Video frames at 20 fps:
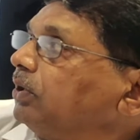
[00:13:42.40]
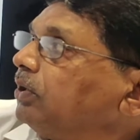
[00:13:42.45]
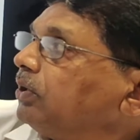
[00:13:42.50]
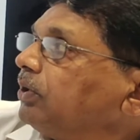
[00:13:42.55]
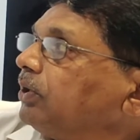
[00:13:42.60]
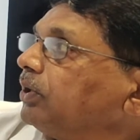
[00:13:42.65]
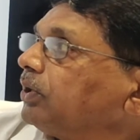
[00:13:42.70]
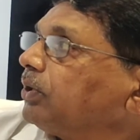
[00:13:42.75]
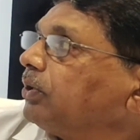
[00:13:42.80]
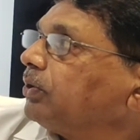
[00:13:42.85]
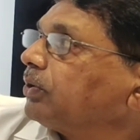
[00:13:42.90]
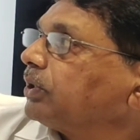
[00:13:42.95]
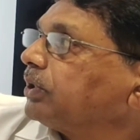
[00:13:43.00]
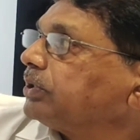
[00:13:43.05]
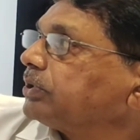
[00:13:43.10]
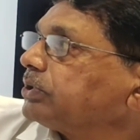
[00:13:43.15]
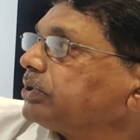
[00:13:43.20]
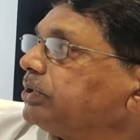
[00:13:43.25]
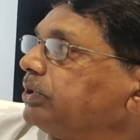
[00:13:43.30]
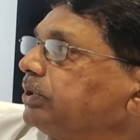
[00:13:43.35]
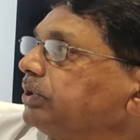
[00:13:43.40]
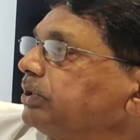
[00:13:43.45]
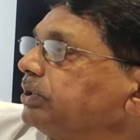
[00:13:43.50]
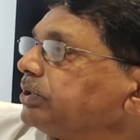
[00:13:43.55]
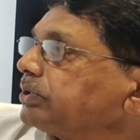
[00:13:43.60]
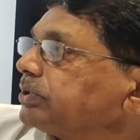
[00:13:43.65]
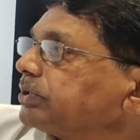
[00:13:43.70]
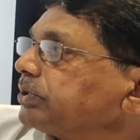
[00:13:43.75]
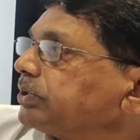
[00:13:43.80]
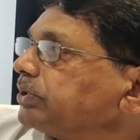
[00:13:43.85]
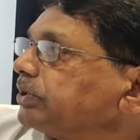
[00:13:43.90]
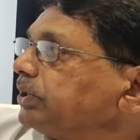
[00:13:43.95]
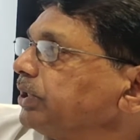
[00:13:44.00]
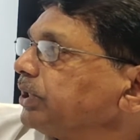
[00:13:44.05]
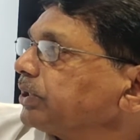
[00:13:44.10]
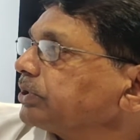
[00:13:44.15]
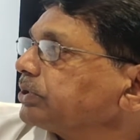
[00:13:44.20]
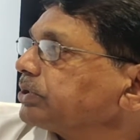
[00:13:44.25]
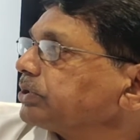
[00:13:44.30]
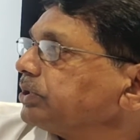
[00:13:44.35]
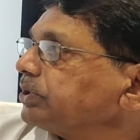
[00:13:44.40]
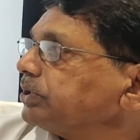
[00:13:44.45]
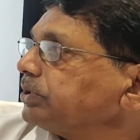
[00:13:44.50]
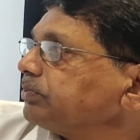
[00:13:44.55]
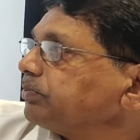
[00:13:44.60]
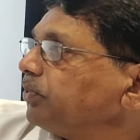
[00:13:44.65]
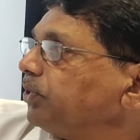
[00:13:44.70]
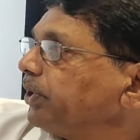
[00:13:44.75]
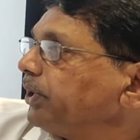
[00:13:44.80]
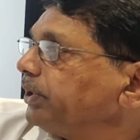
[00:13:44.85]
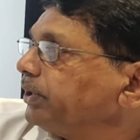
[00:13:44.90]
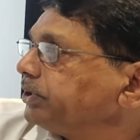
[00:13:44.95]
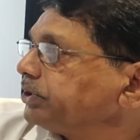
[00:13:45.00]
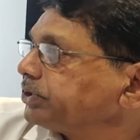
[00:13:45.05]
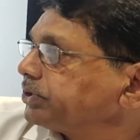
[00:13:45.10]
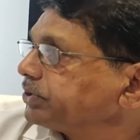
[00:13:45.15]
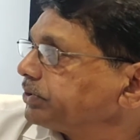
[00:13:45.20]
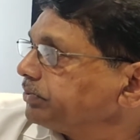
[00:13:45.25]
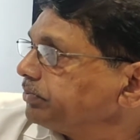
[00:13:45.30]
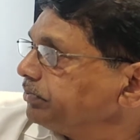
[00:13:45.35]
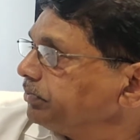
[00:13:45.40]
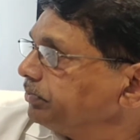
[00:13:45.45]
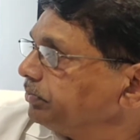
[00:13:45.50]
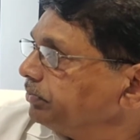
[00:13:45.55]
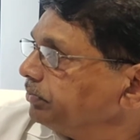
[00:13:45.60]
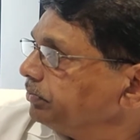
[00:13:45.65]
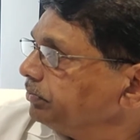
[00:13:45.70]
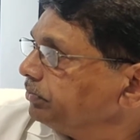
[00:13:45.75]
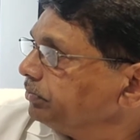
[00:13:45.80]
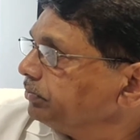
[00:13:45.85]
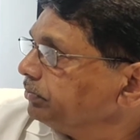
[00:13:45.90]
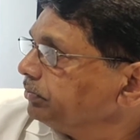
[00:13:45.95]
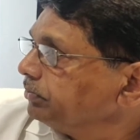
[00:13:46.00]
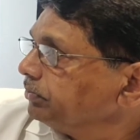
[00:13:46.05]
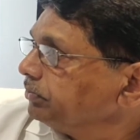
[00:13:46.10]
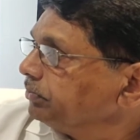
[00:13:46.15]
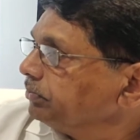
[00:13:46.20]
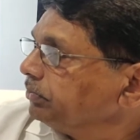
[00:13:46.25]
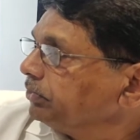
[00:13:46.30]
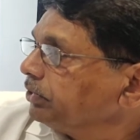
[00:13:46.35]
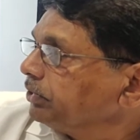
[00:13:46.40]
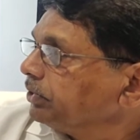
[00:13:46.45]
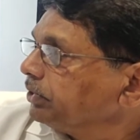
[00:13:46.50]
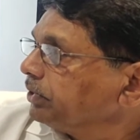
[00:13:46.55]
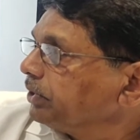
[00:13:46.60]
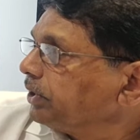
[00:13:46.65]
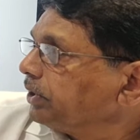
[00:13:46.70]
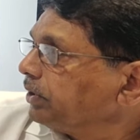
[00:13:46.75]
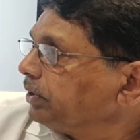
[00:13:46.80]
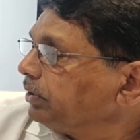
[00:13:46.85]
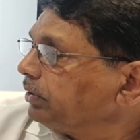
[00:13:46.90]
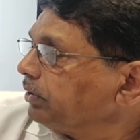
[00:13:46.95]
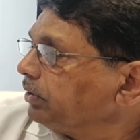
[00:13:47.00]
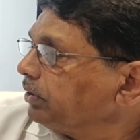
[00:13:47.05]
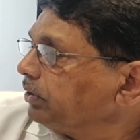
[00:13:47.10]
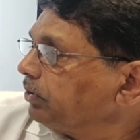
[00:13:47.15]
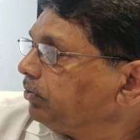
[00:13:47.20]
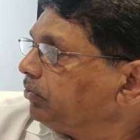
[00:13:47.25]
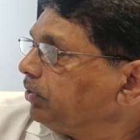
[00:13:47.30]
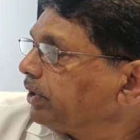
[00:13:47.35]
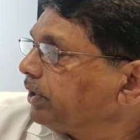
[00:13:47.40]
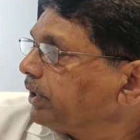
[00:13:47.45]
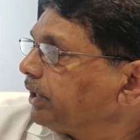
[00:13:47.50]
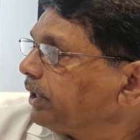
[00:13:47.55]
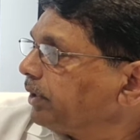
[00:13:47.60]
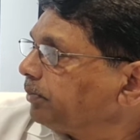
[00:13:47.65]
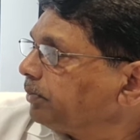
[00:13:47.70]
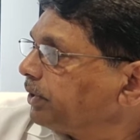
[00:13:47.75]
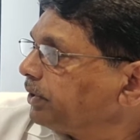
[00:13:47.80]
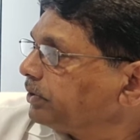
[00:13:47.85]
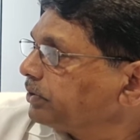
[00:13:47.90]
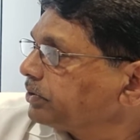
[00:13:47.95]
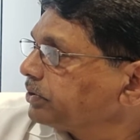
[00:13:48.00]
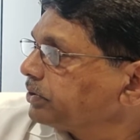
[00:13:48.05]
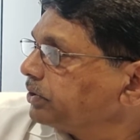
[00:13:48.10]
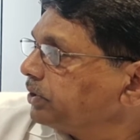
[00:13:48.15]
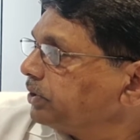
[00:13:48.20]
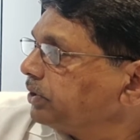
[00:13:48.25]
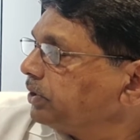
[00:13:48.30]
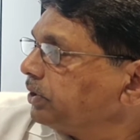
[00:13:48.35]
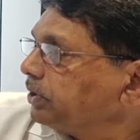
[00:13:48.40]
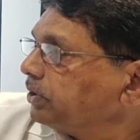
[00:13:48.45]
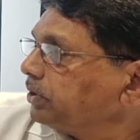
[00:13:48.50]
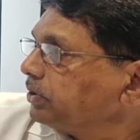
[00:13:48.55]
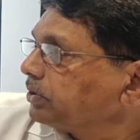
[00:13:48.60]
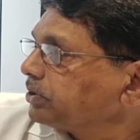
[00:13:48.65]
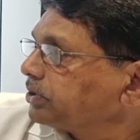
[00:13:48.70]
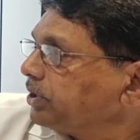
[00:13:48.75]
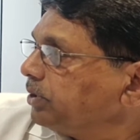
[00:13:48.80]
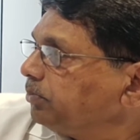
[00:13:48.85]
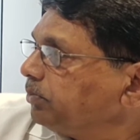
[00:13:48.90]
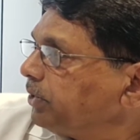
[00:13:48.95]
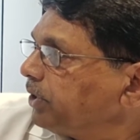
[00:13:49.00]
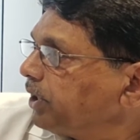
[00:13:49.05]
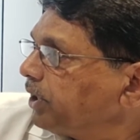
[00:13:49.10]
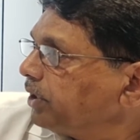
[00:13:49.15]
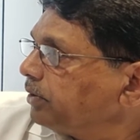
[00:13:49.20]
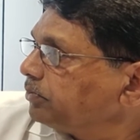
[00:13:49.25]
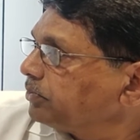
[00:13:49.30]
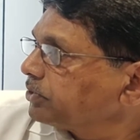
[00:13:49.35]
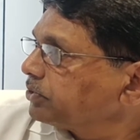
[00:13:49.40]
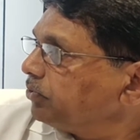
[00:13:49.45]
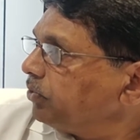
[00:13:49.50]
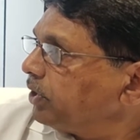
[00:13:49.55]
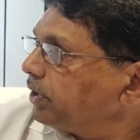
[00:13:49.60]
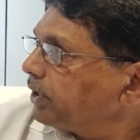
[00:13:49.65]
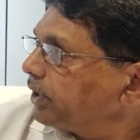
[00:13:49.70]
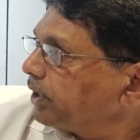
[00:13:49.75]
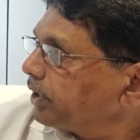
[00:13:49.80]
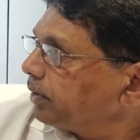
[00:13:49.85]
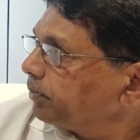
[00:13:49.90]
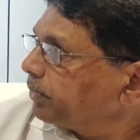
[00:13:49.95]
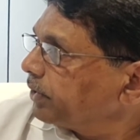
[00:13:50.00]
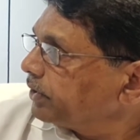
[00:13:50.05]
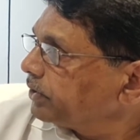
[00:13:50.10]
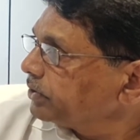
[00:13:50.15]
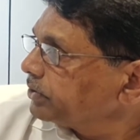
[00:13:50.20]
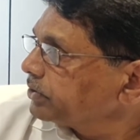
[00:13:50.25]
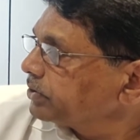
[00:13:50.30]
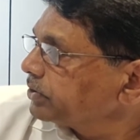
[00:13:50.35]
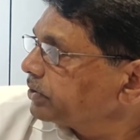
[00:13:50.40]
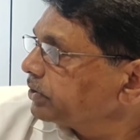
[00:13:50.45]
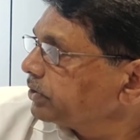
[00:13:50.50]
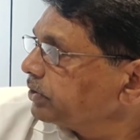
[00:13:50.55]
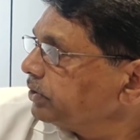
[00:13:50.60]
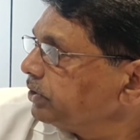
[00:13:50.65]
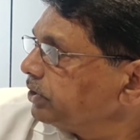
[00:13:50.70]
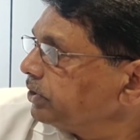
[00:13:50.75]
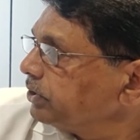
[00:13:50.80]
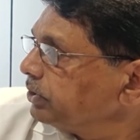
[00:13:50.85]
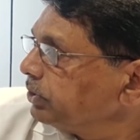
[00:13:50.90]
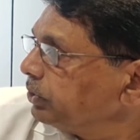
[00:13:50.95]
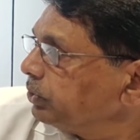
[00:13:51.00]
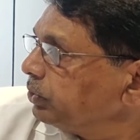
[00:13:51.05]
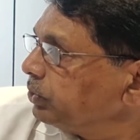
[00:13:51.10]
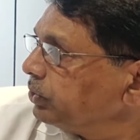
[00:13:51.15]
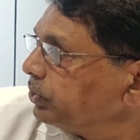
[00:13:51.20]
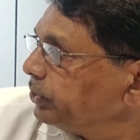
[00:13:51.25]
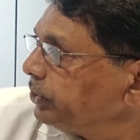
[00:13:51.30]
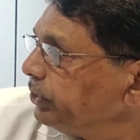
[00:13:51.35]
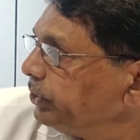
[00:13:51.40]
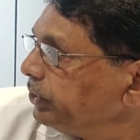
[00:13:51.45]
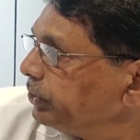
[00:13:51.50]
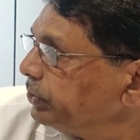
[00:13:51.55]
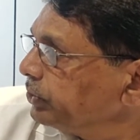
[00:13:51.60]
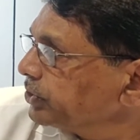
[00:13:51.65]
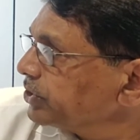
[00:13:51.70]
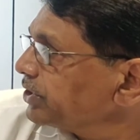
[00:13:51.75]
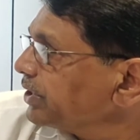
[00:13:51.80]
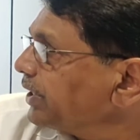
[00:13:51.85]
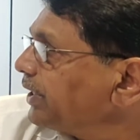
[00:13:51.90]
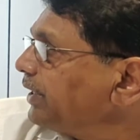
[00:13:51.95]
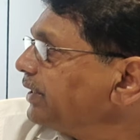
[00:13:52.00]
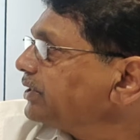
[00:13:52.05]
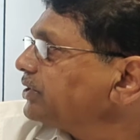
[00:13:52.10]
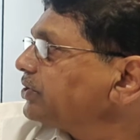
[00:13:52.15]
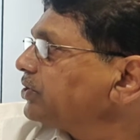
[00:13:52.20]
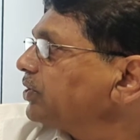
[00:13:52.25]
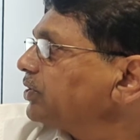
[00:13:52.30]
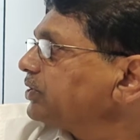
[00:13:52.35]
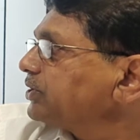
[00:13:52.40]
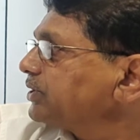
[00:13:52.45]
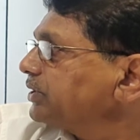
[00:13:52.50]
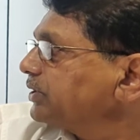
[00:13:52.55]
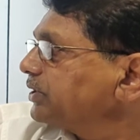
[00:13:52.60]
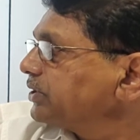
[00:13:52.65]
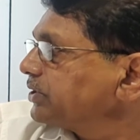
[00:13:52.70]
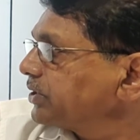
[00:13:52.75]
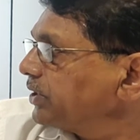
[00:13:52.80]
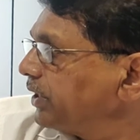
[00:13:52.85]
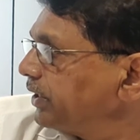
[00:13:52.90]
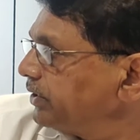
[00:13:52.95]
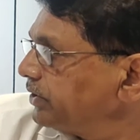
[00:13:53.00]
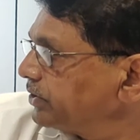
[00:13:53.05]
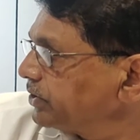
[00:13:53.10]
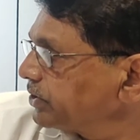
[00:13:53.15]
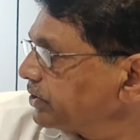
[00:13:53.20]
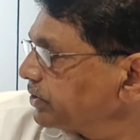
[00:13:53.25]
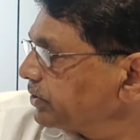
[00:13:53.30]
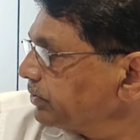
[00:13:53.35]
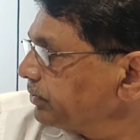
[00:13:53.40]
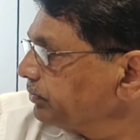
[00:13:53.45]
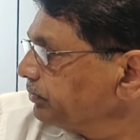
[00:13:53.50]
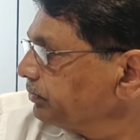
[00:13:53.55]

Here you can see this exchange points. Then what happens? Sometimes what happens, the new strands are synthesized.